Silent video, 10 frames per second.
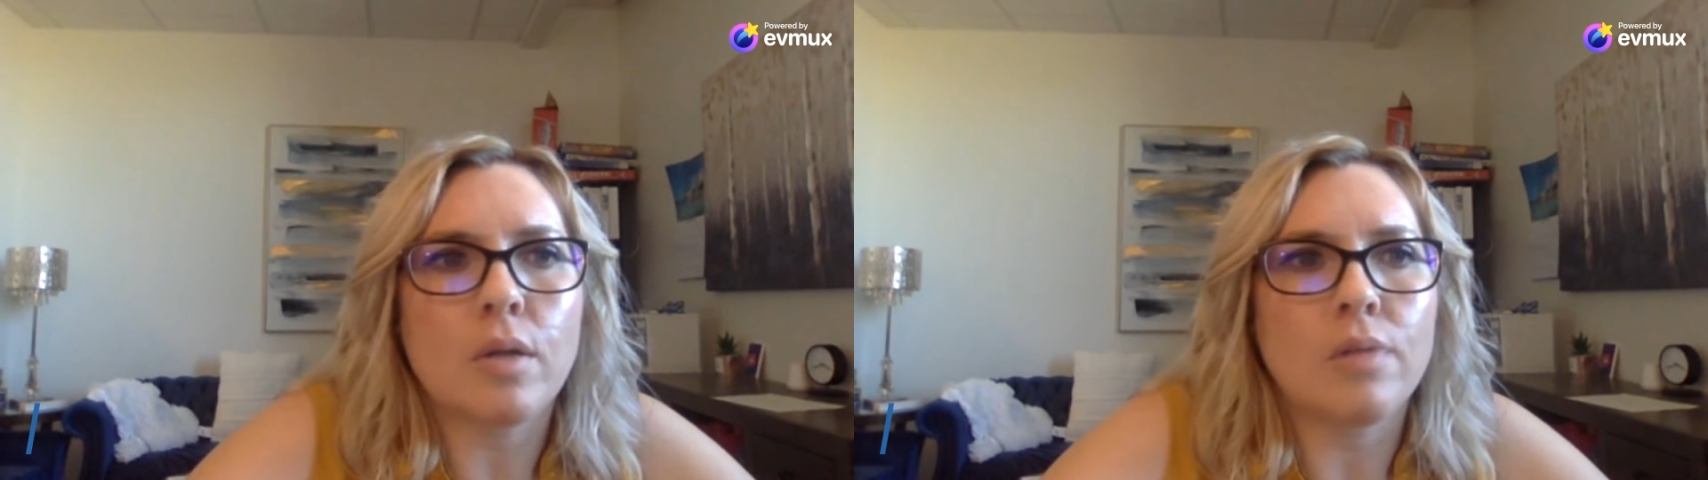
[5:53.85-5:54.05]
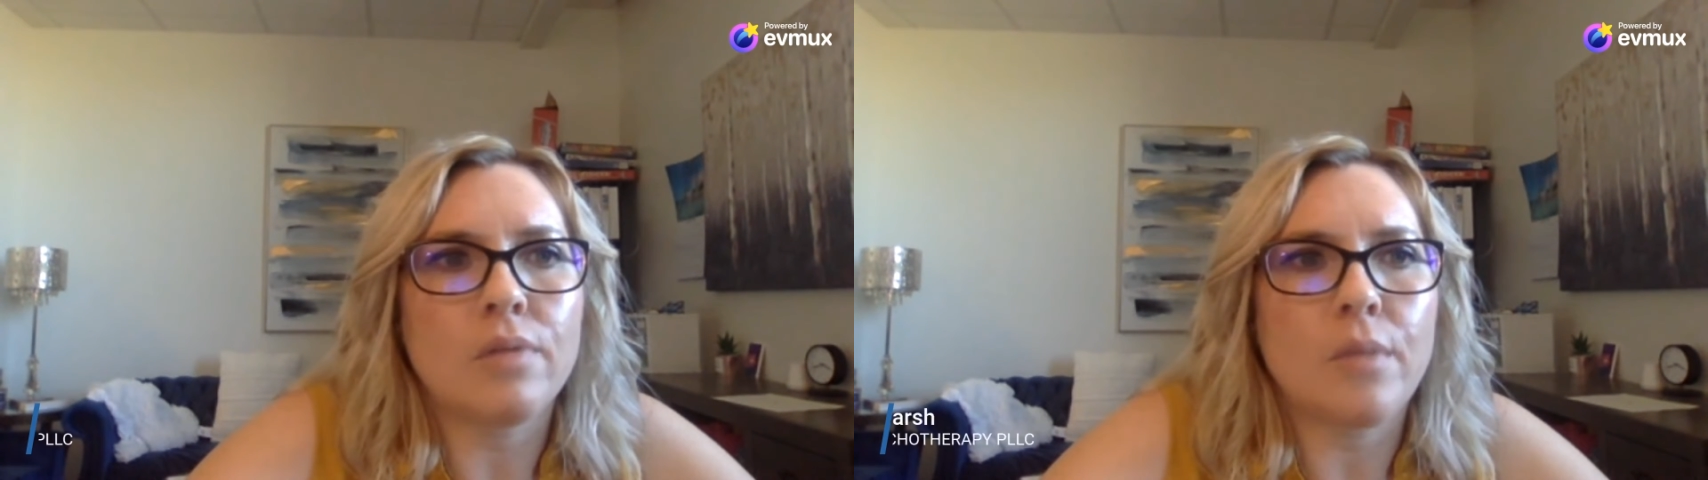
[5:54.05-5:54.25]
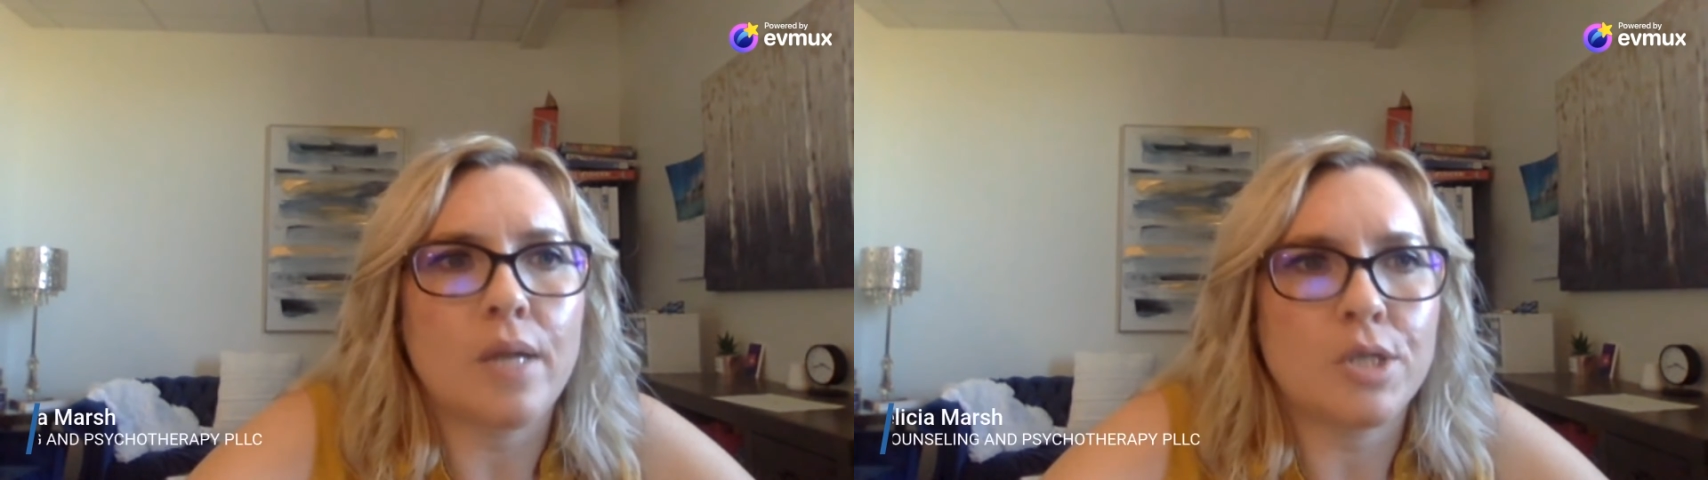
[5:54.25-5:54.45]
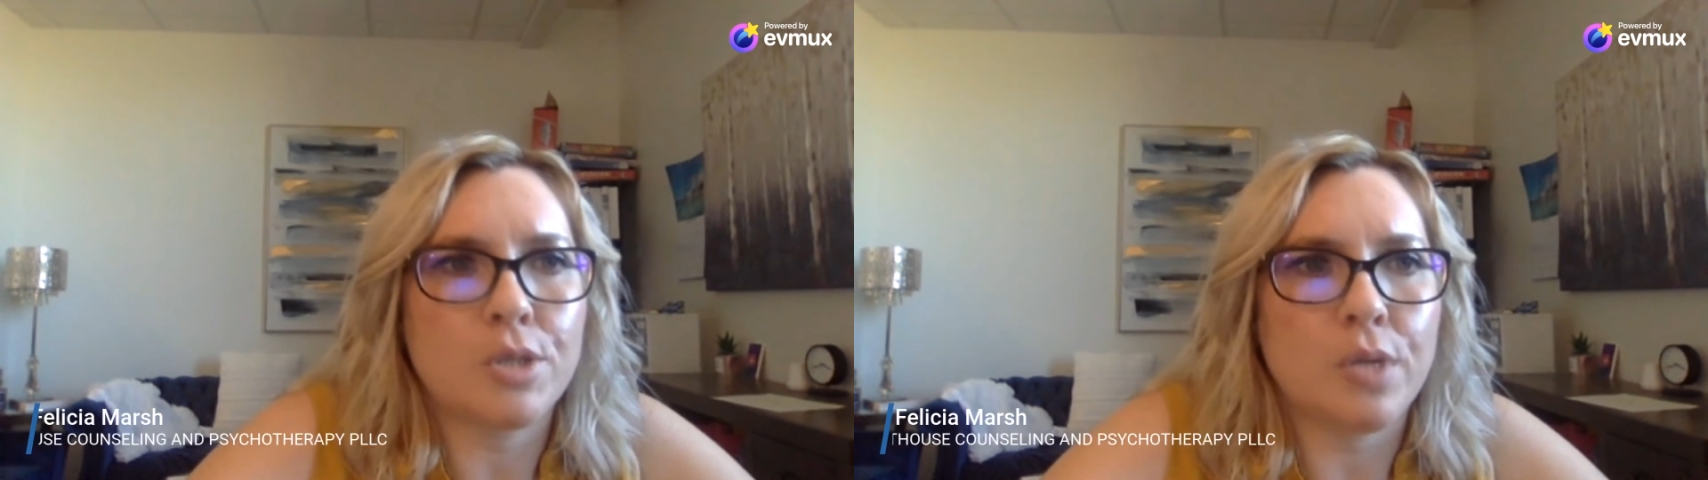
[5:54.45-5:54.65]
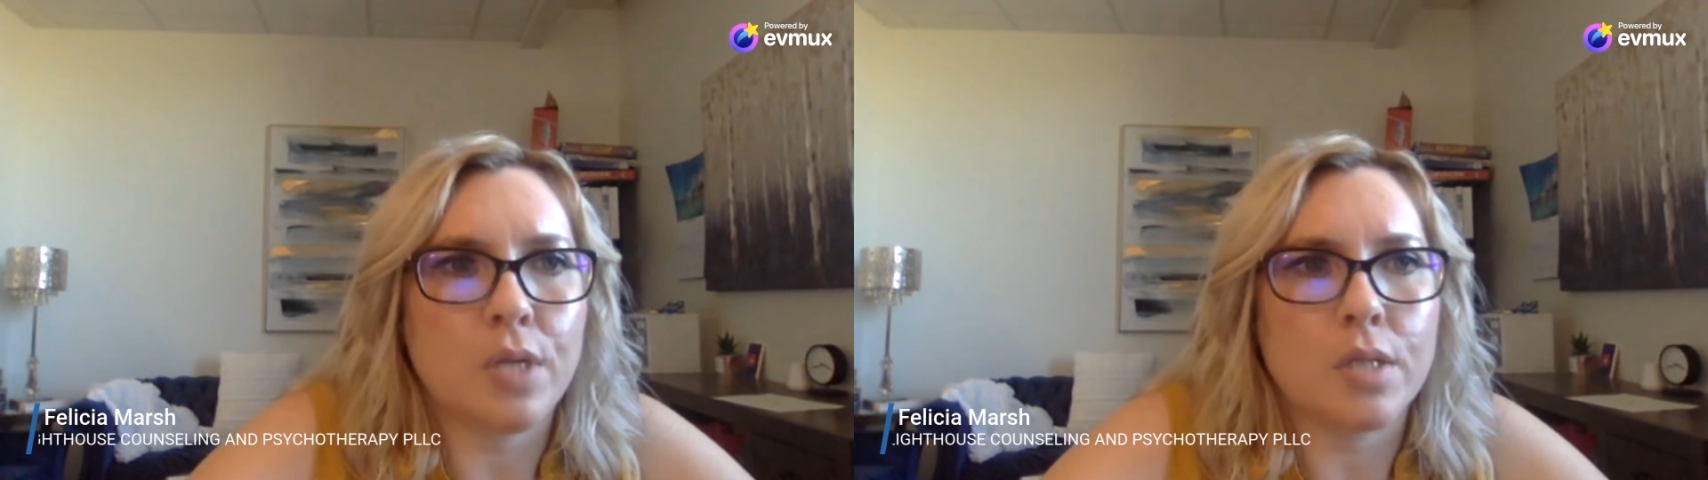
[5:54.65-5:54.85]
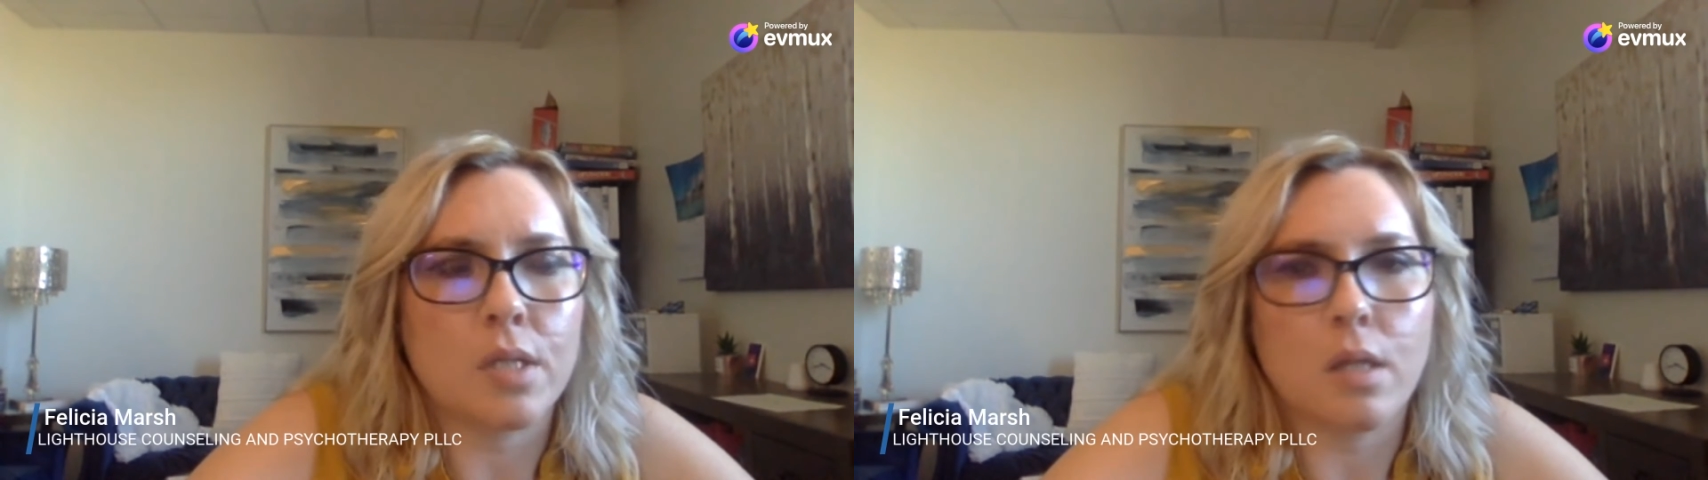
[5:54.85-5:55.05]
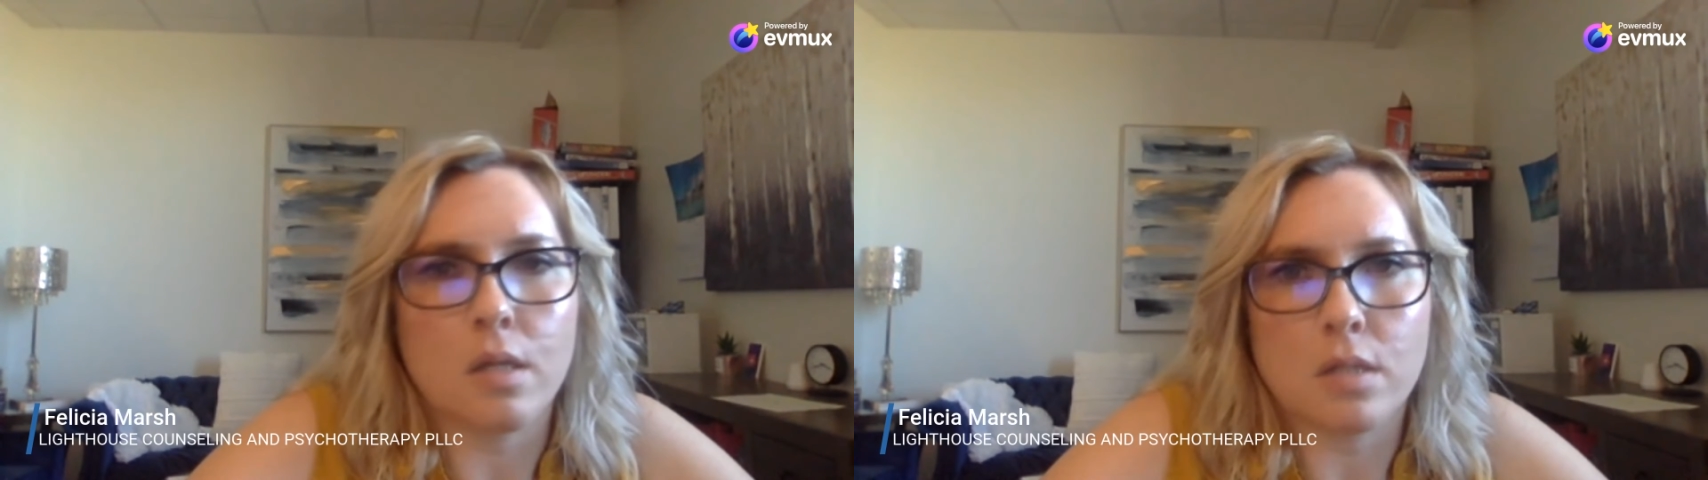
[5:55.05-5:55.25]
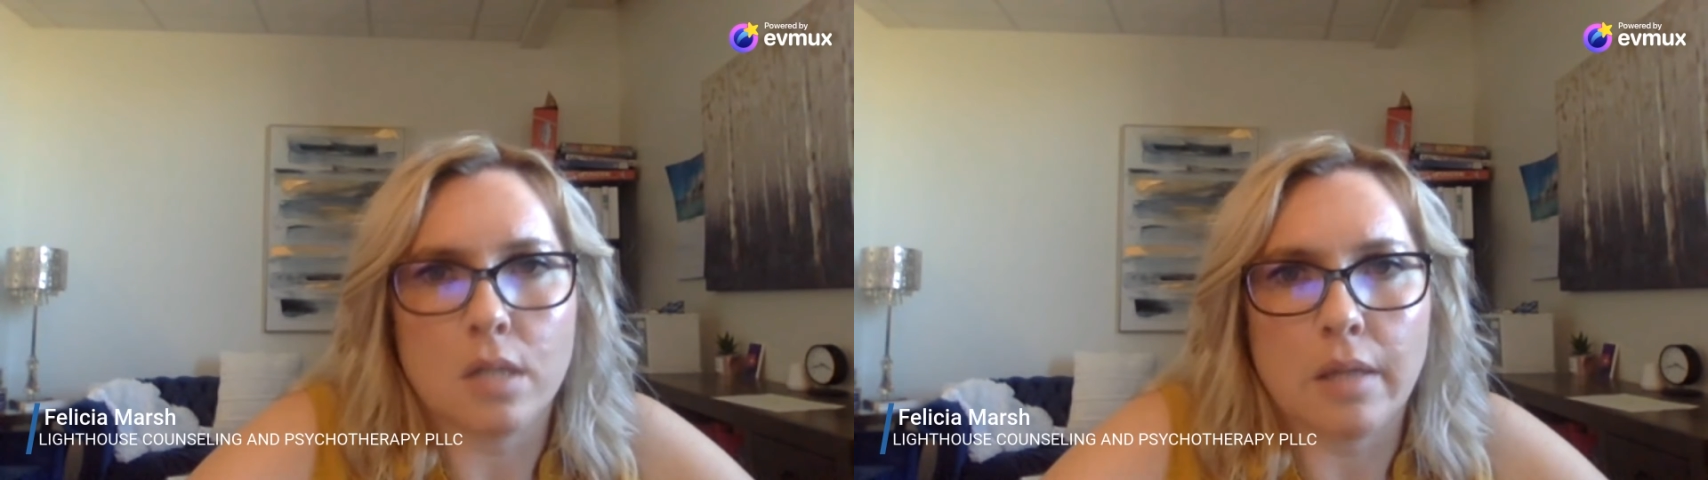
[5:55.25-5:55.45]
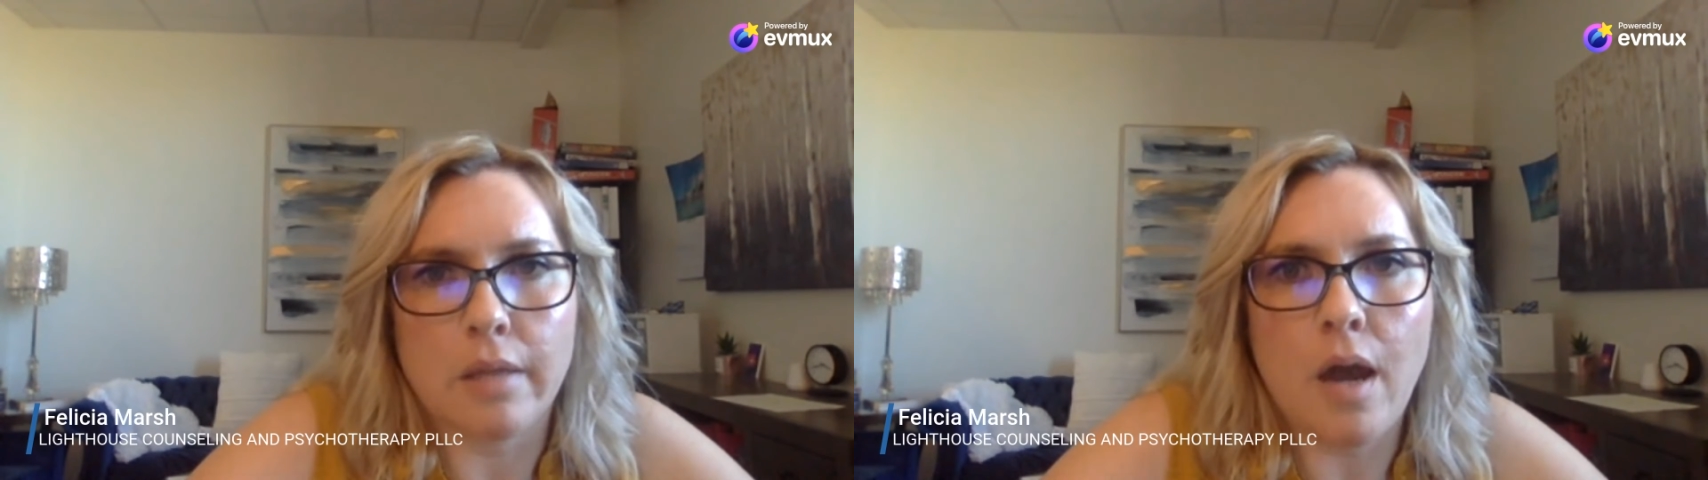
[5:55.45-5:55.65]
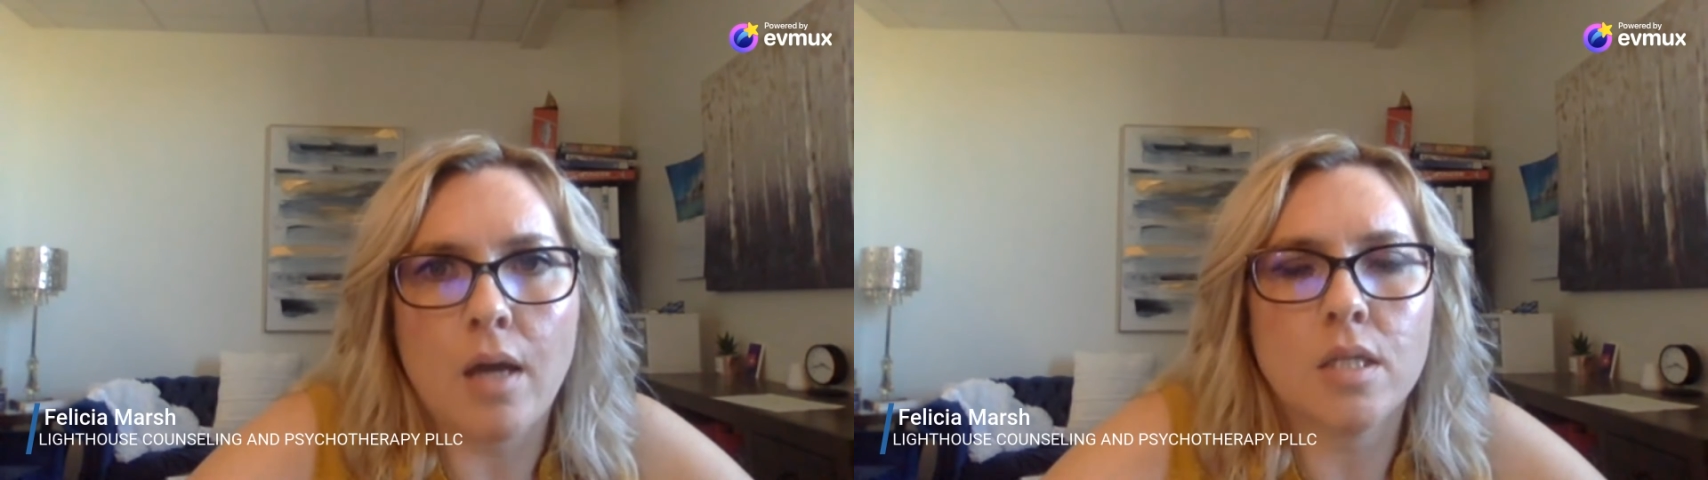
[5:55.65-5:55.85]
all of the mass shootings and things like
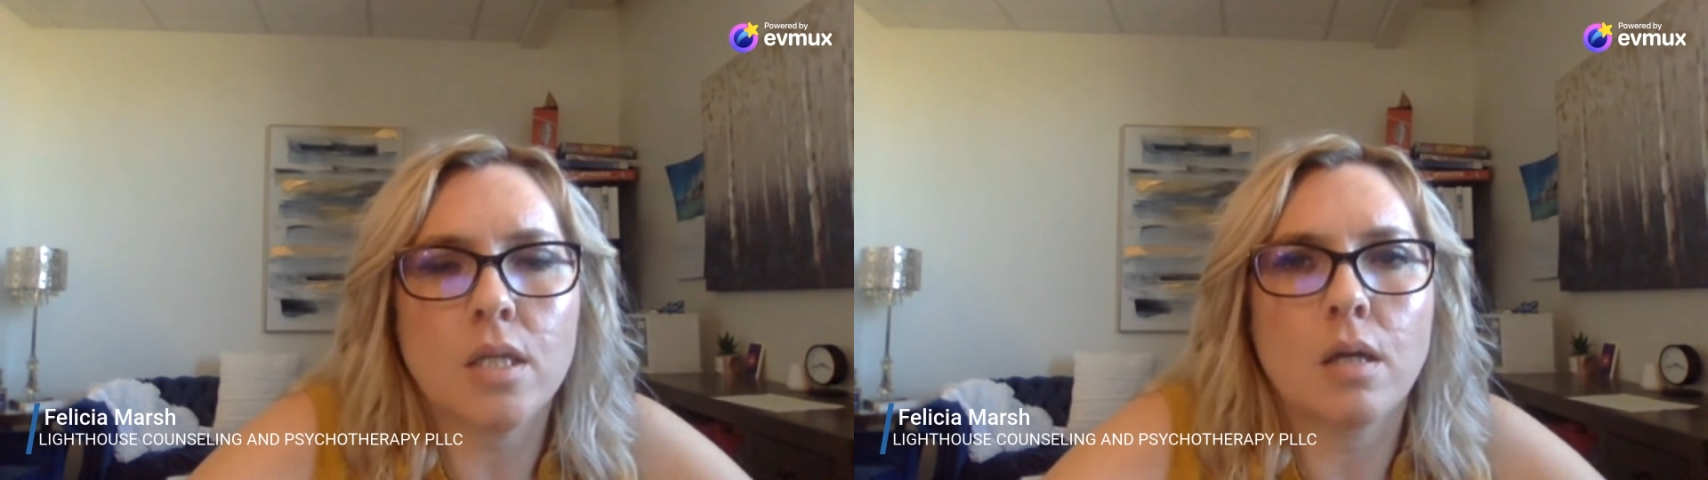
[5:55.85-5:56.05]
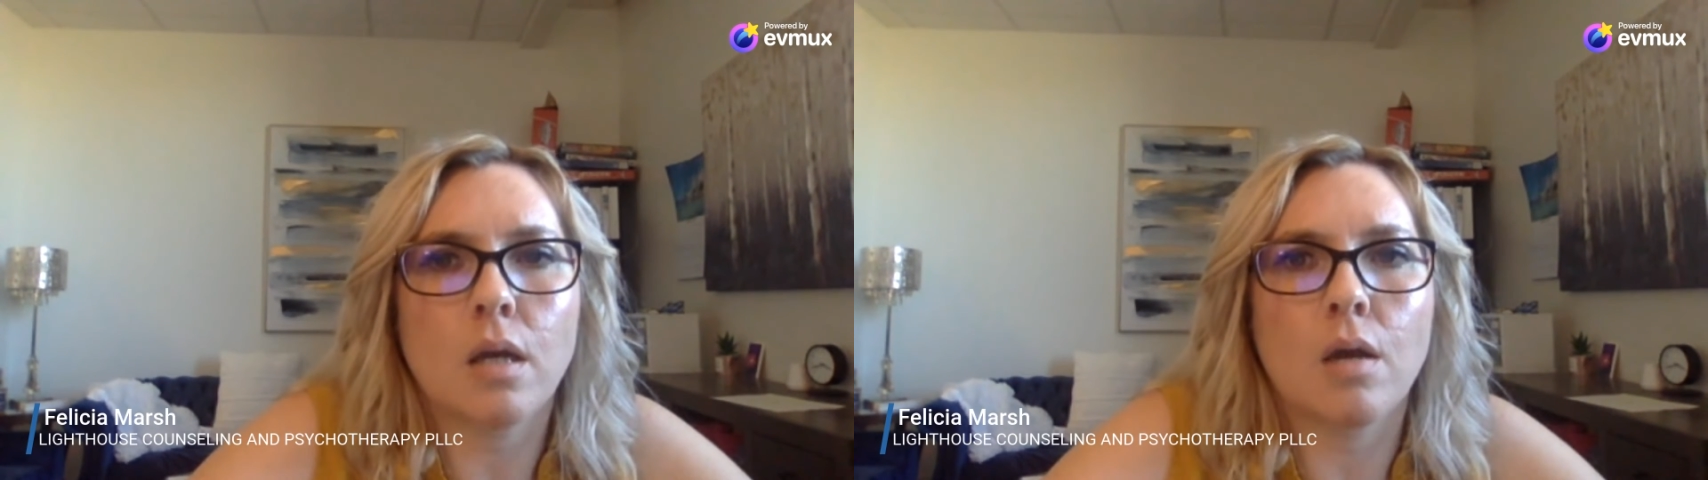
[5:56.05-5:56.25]
that.